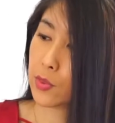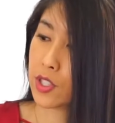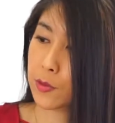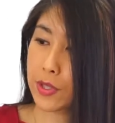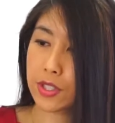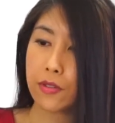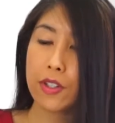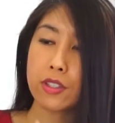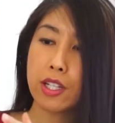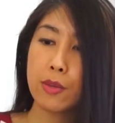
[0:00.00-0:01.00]
one
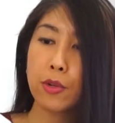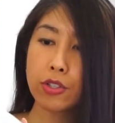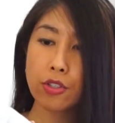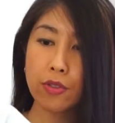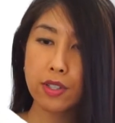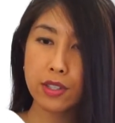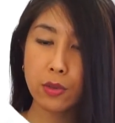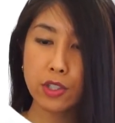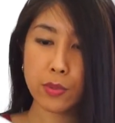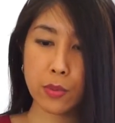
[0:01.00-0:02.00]
specifically, most of it's
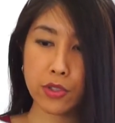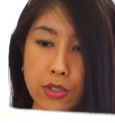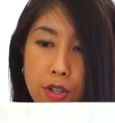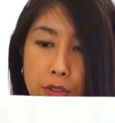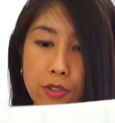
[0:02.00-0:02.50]
going to be reserved